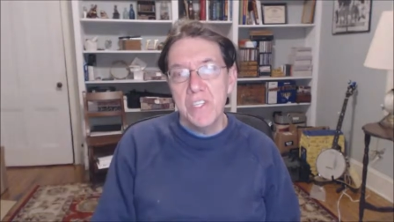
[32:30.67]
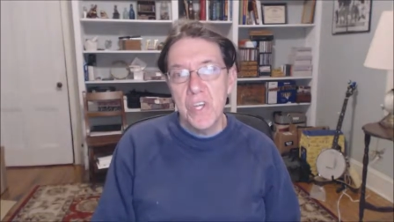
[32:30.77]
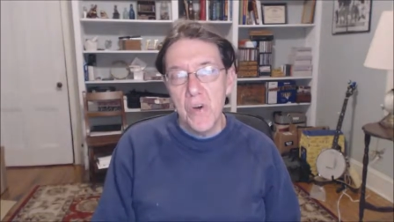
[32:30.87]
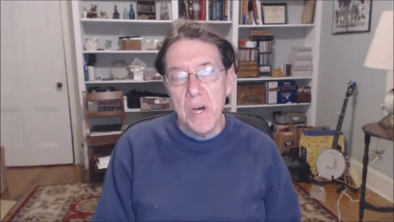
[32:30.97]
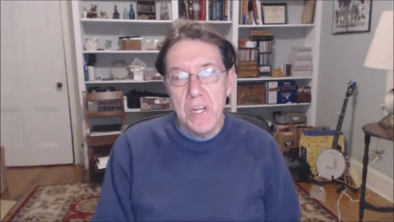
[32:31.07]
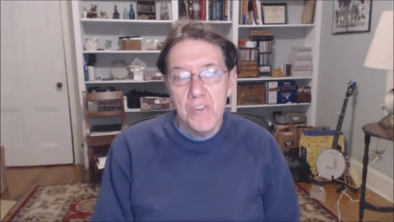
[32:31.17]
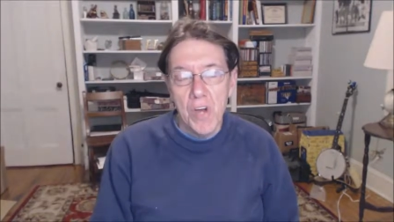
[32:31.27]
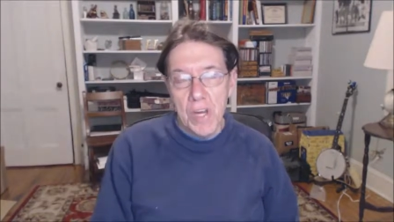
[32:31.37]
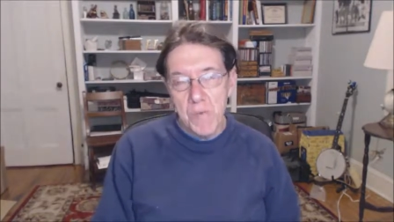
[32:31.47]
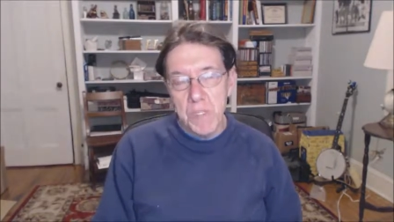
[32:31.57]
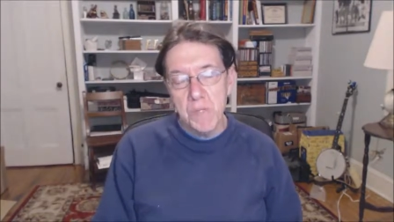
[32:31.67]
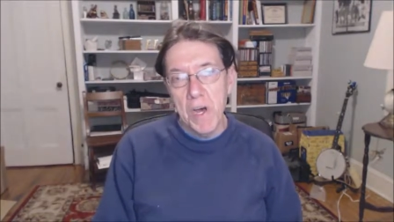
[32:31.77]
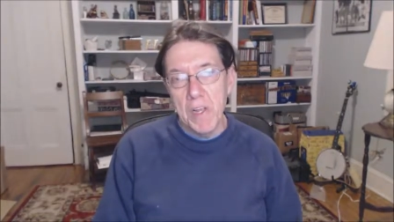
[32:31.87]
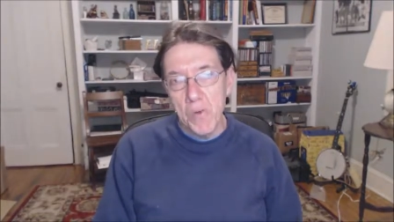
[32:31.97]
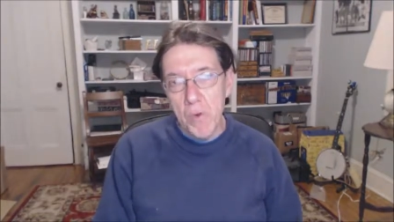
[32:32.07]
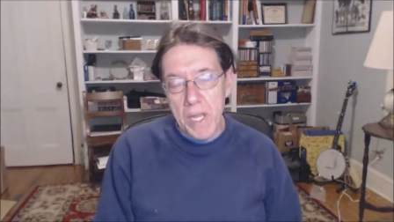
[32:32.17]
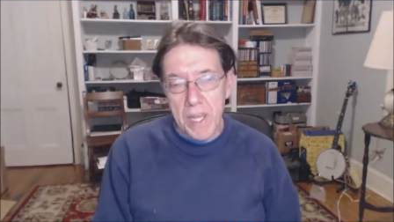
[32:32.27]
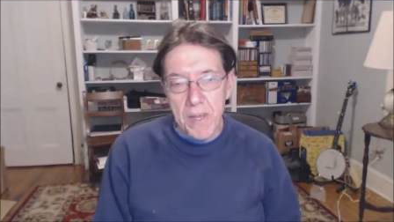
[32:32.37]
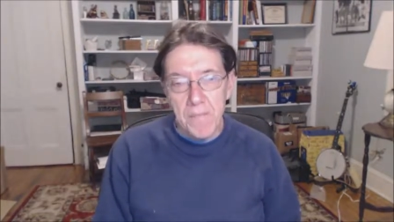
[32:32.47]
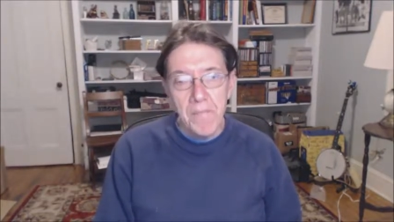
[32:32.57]
So uh, try to respond
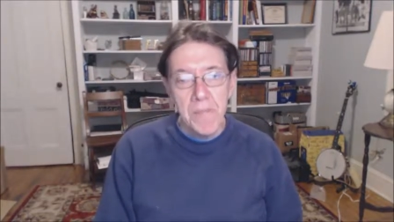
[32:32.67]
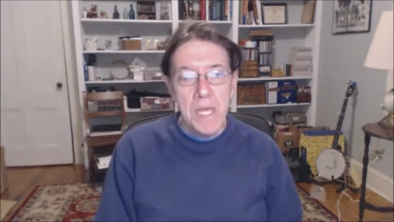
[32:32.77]
quickly.